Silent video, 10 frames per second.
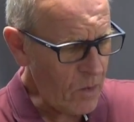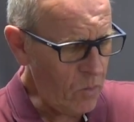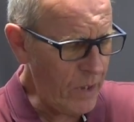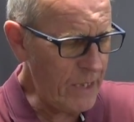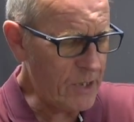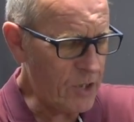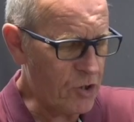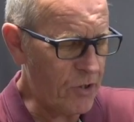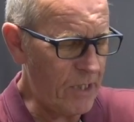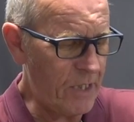we need to
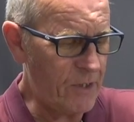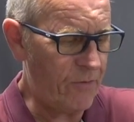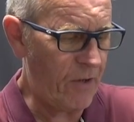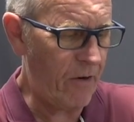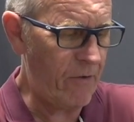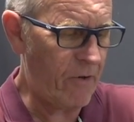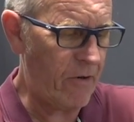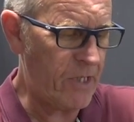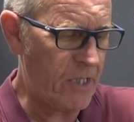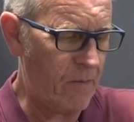treat these very,
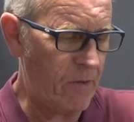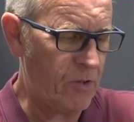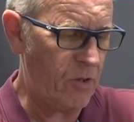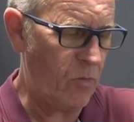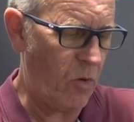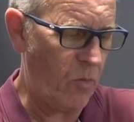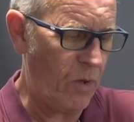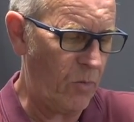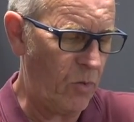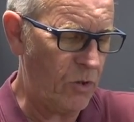very similar to what
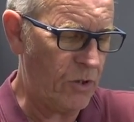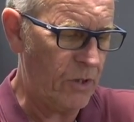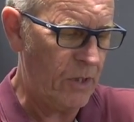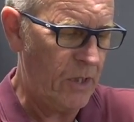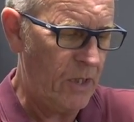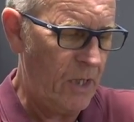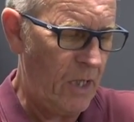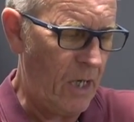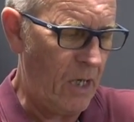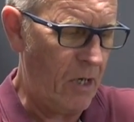we would,
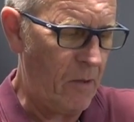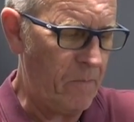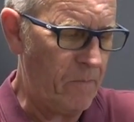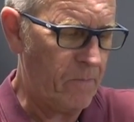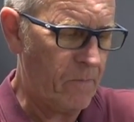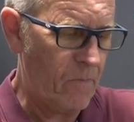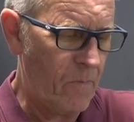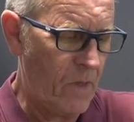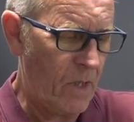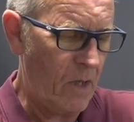
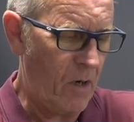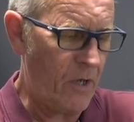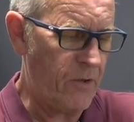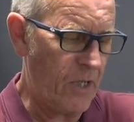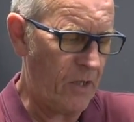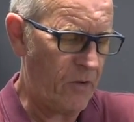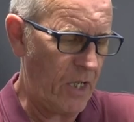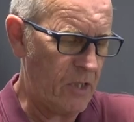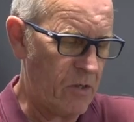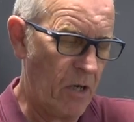I think,
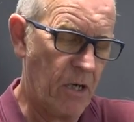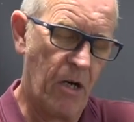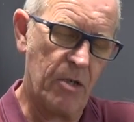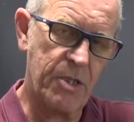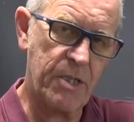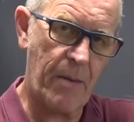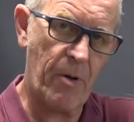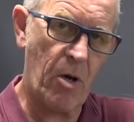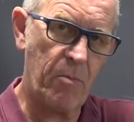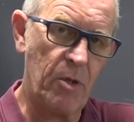things like our
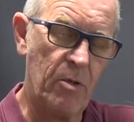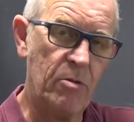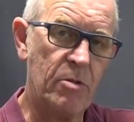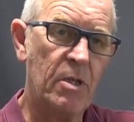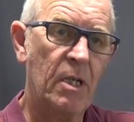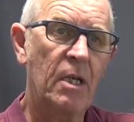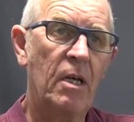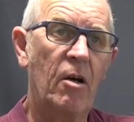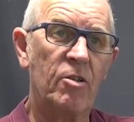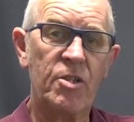Sabar blues,
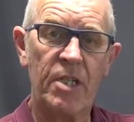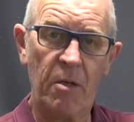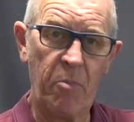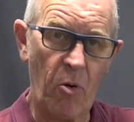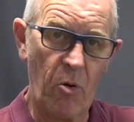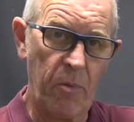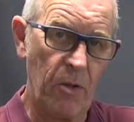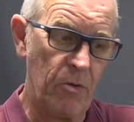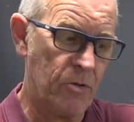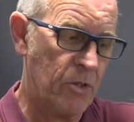our Singapore
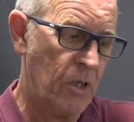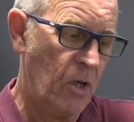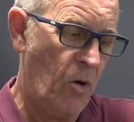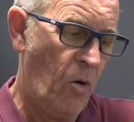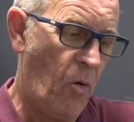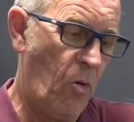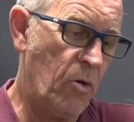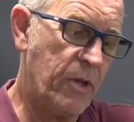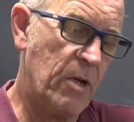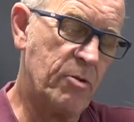blues, all
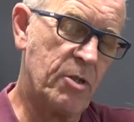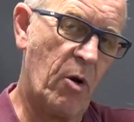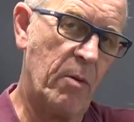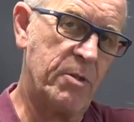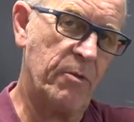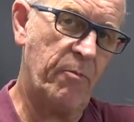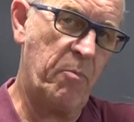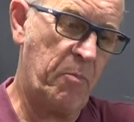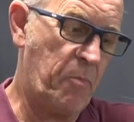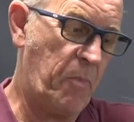of those types of
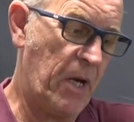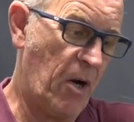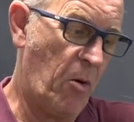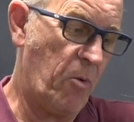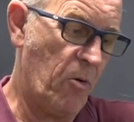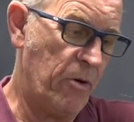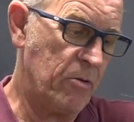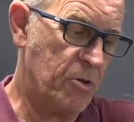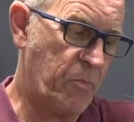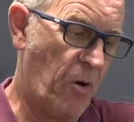big
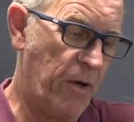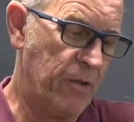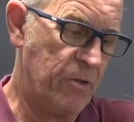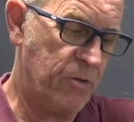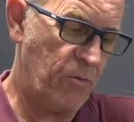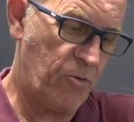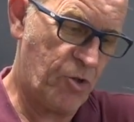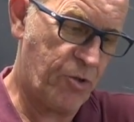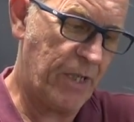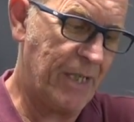arboreal spiders
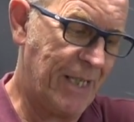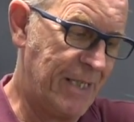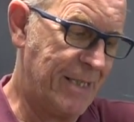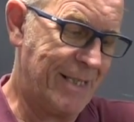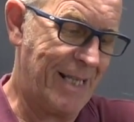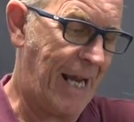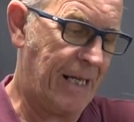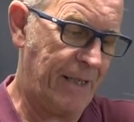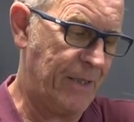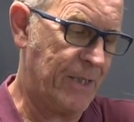treat these
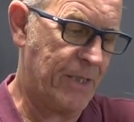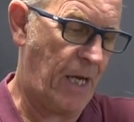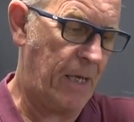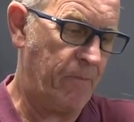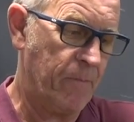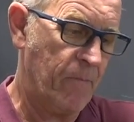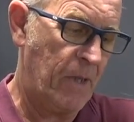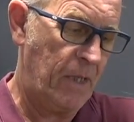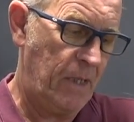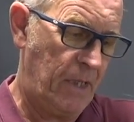exactly the same.
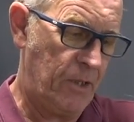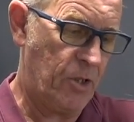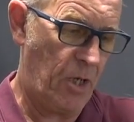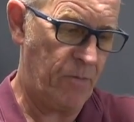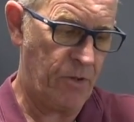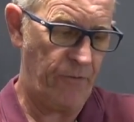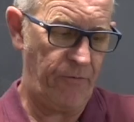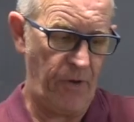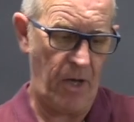In terms of